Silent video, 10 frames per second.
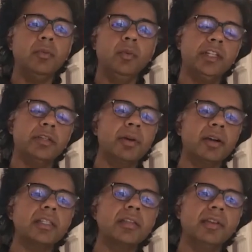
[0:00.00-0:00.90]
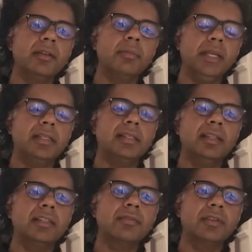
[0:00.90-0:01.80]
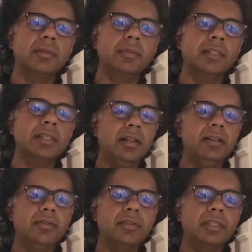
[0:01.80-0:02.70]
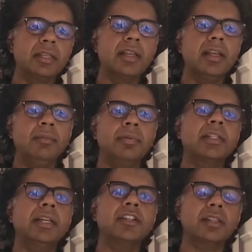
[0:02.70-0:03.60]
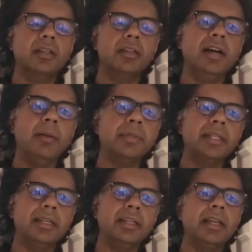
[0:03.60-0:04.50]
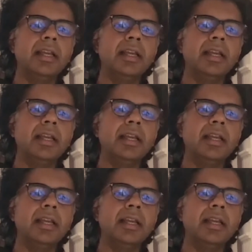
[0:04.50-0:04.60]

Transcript: which parts of it make sense for themselves and potentially adopt it